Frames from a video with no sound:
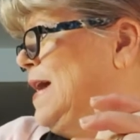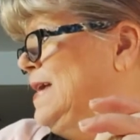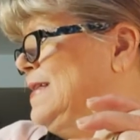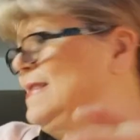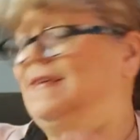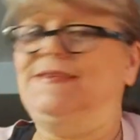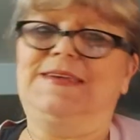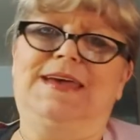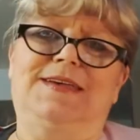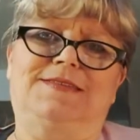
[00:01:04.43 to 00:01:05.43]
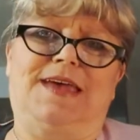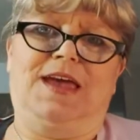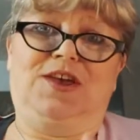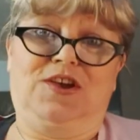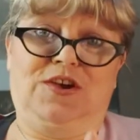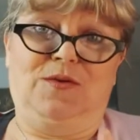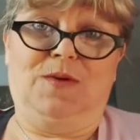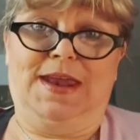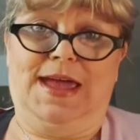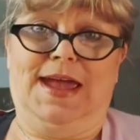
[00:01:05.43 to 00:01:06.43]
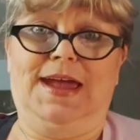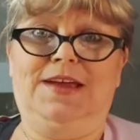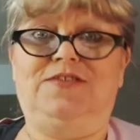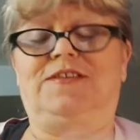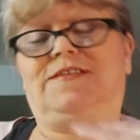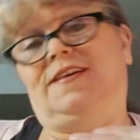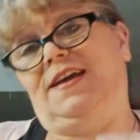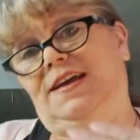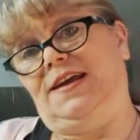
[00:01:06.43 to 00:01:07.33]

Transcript: this is a Q&A just to